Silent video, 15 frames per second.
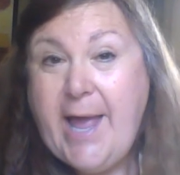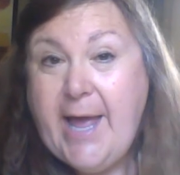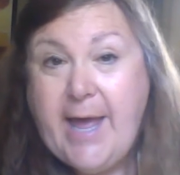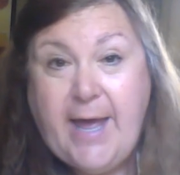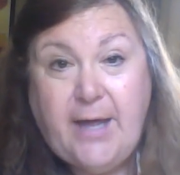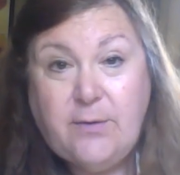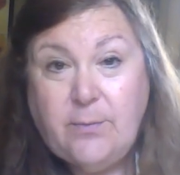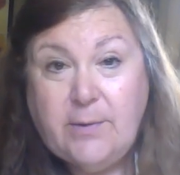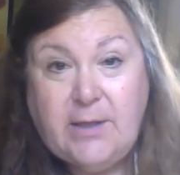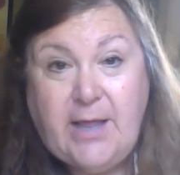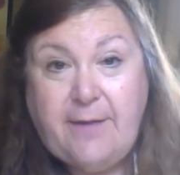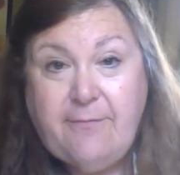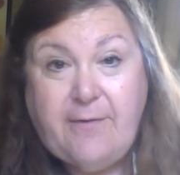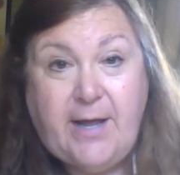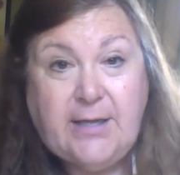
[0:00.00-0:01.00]
ahead when they
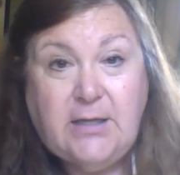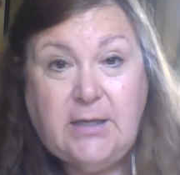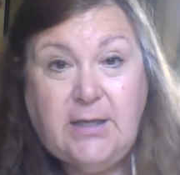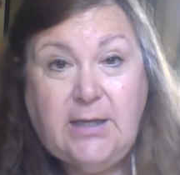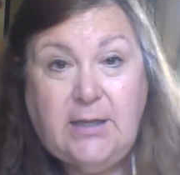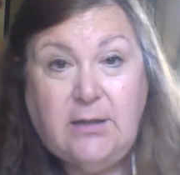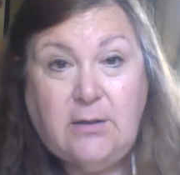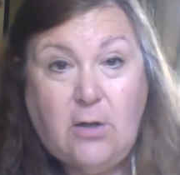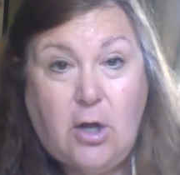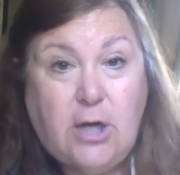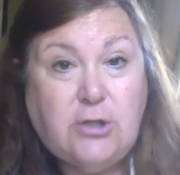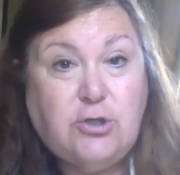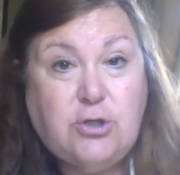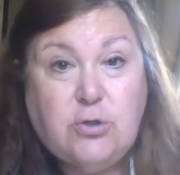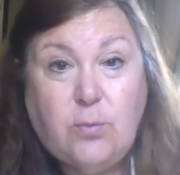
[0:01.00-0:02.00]
finally
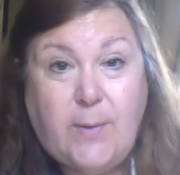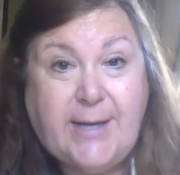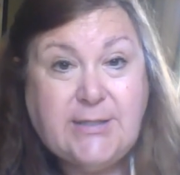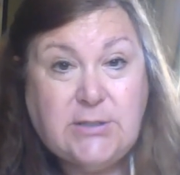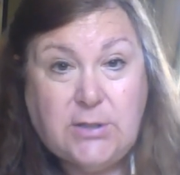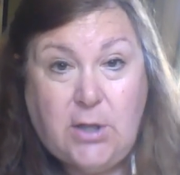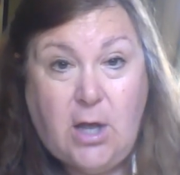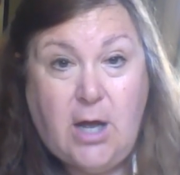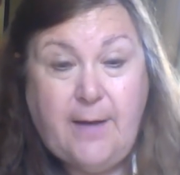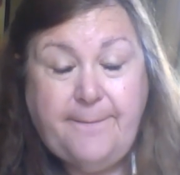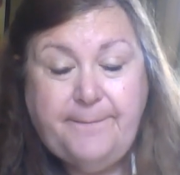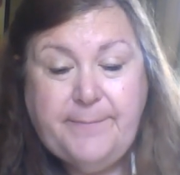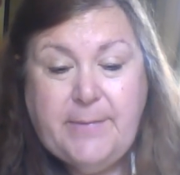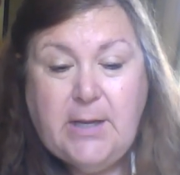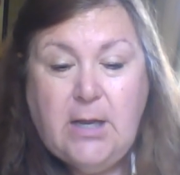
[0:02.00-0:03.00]
launched Westlaw.
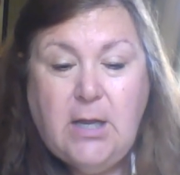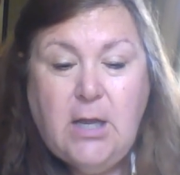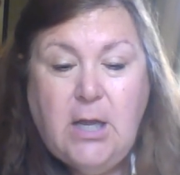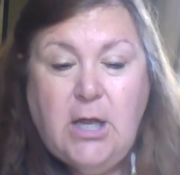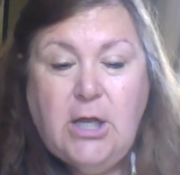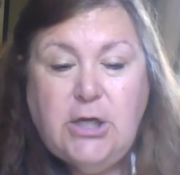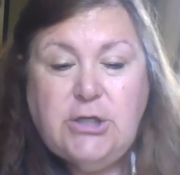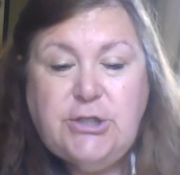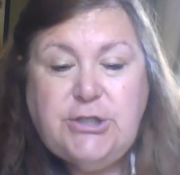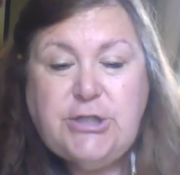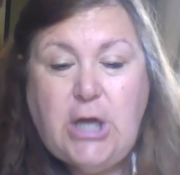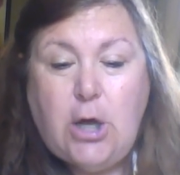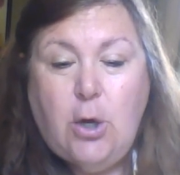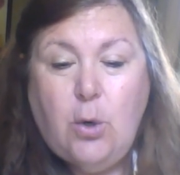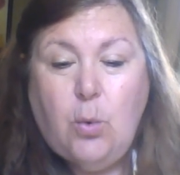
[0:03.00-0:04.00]

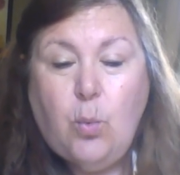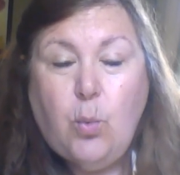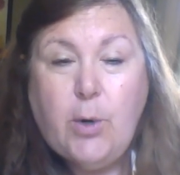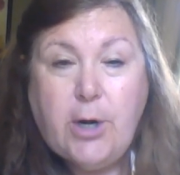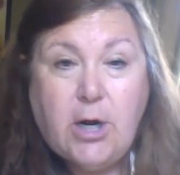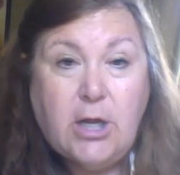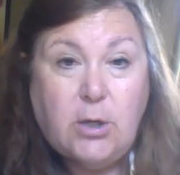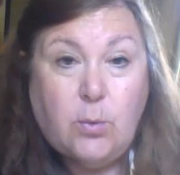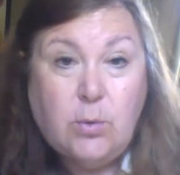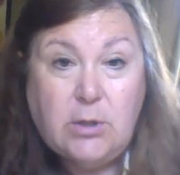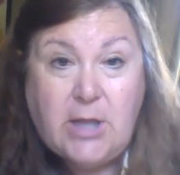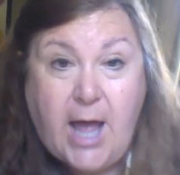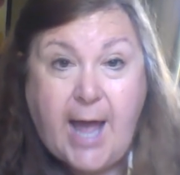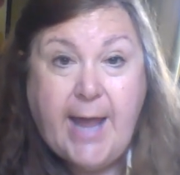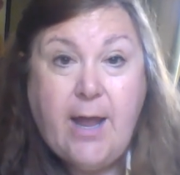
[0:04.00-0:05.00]
So we're going to
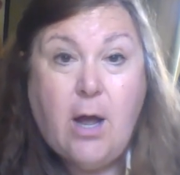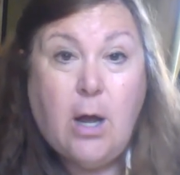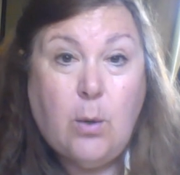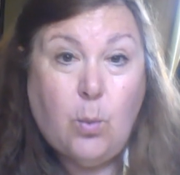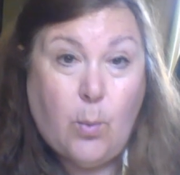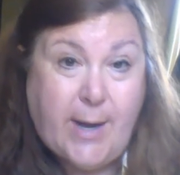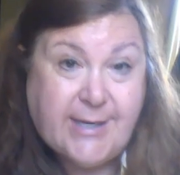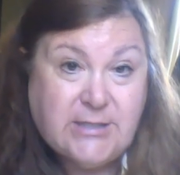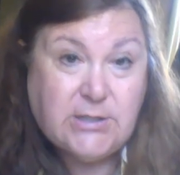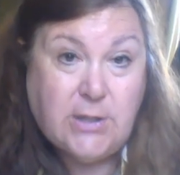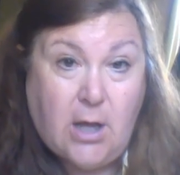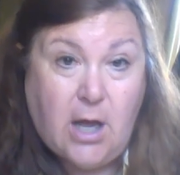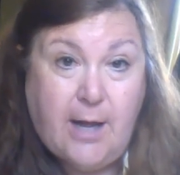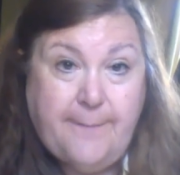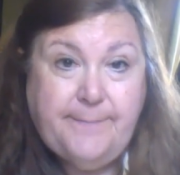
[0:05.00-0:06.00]
rely on
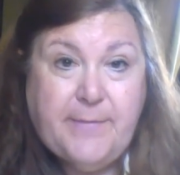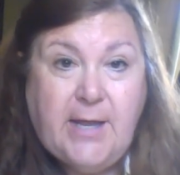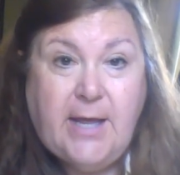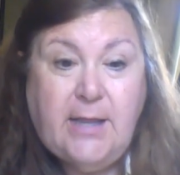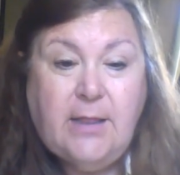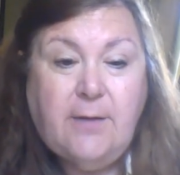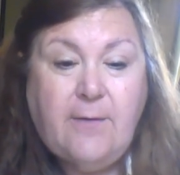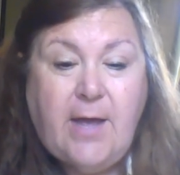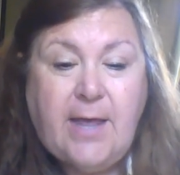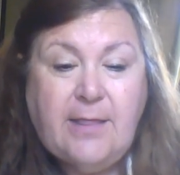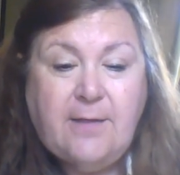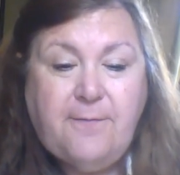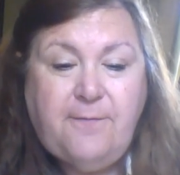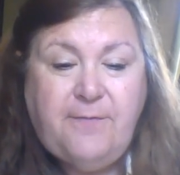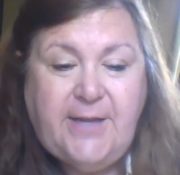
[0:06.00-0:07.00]
Westlaw. And
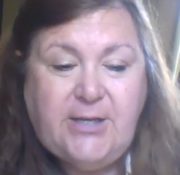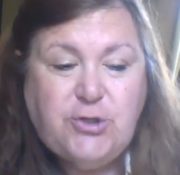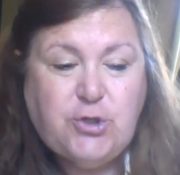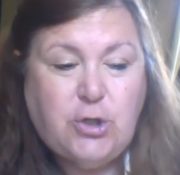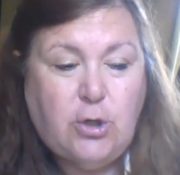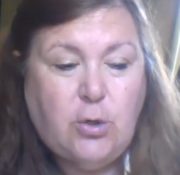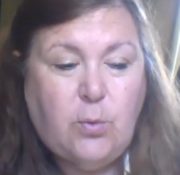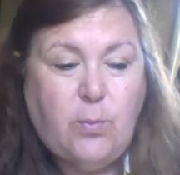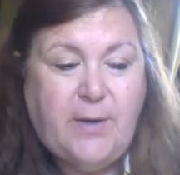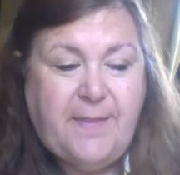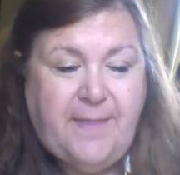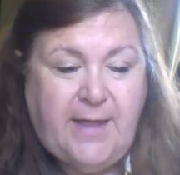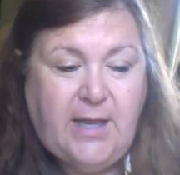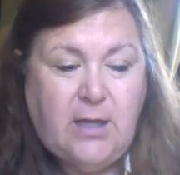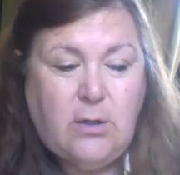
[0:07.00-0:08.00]
the feature
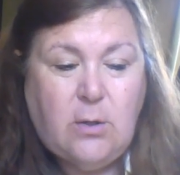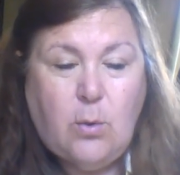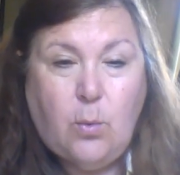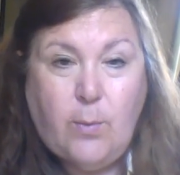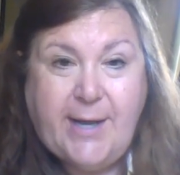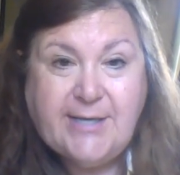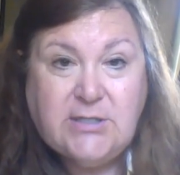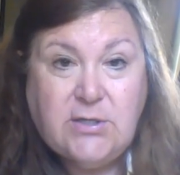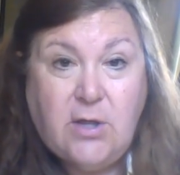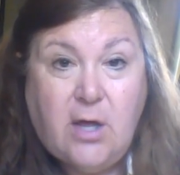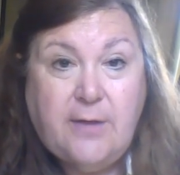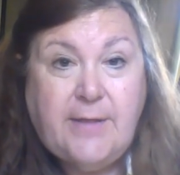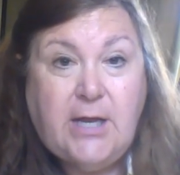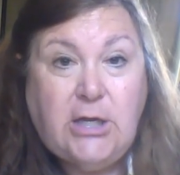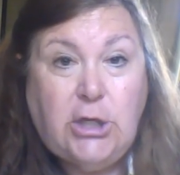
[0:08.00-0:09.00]
within
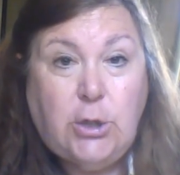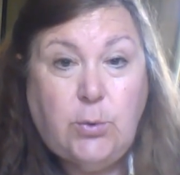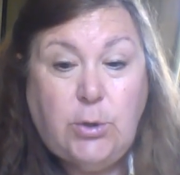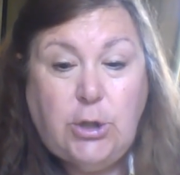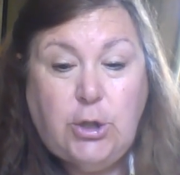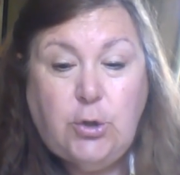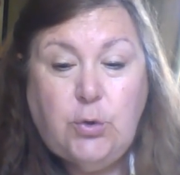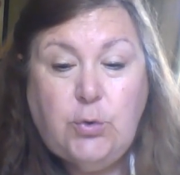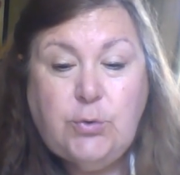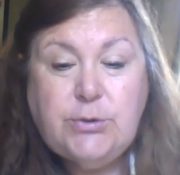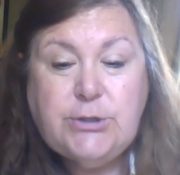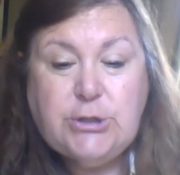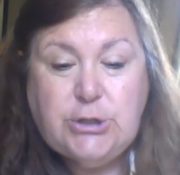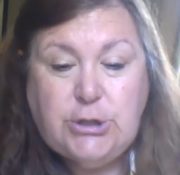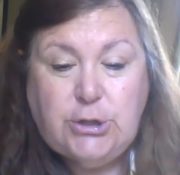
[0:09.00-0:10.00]
Westlaw that you
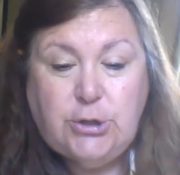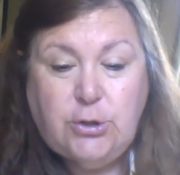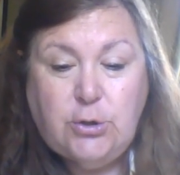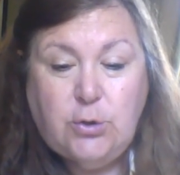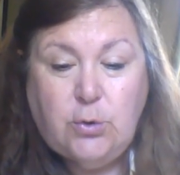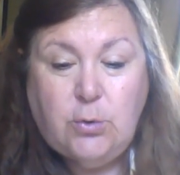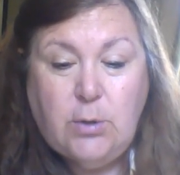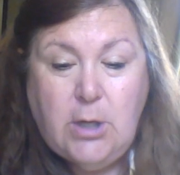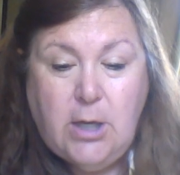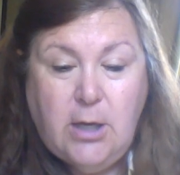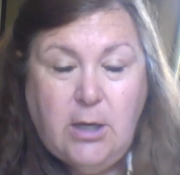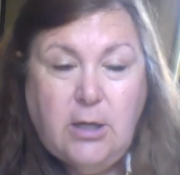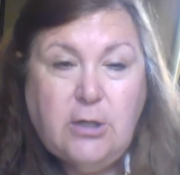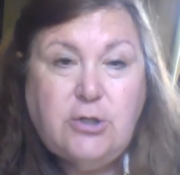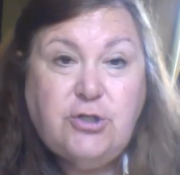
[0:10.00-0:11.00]
use to
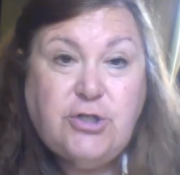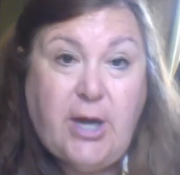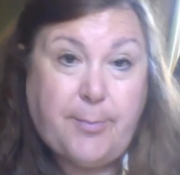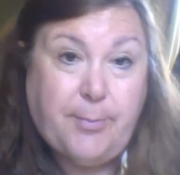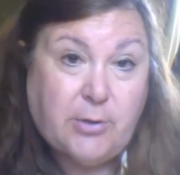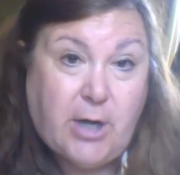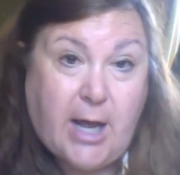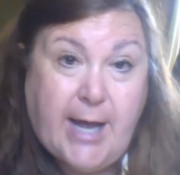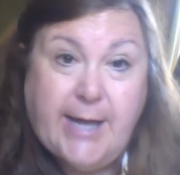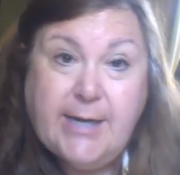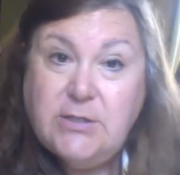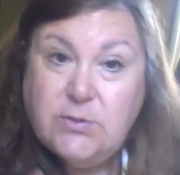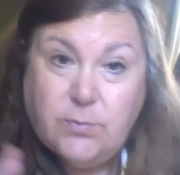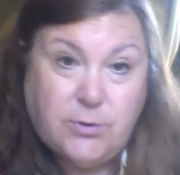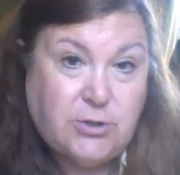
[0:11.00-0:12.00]

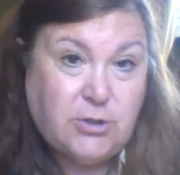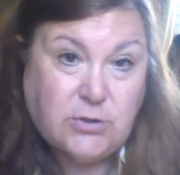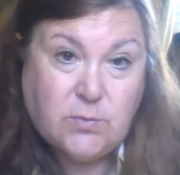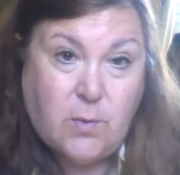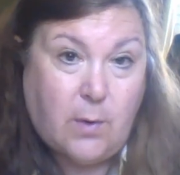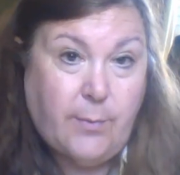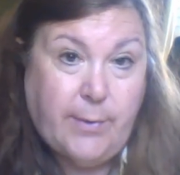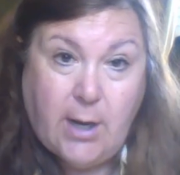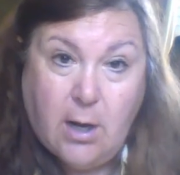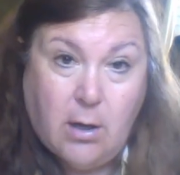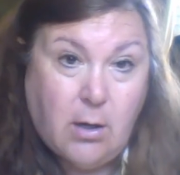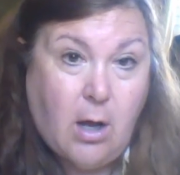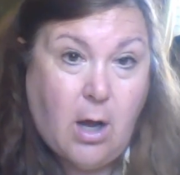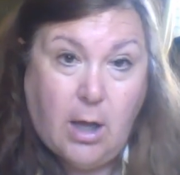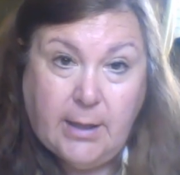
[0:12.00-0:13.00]
Shepardize, which is what we all
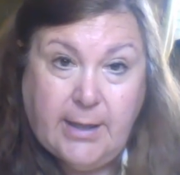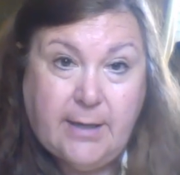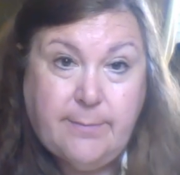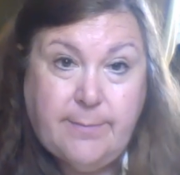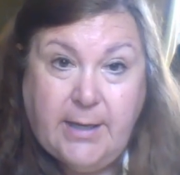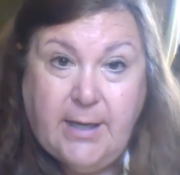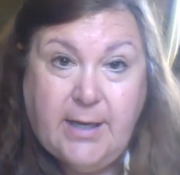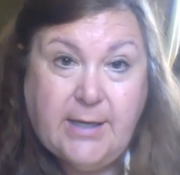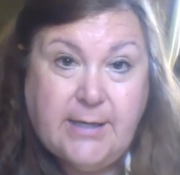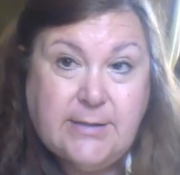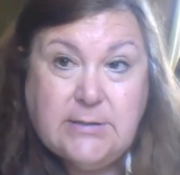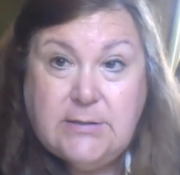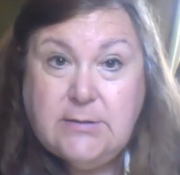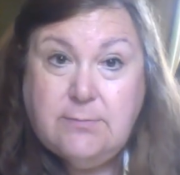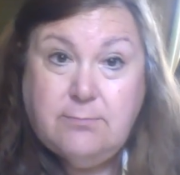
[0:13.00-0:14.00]
call it
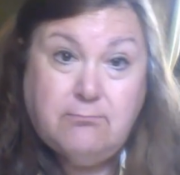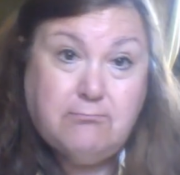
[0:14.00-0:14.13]
because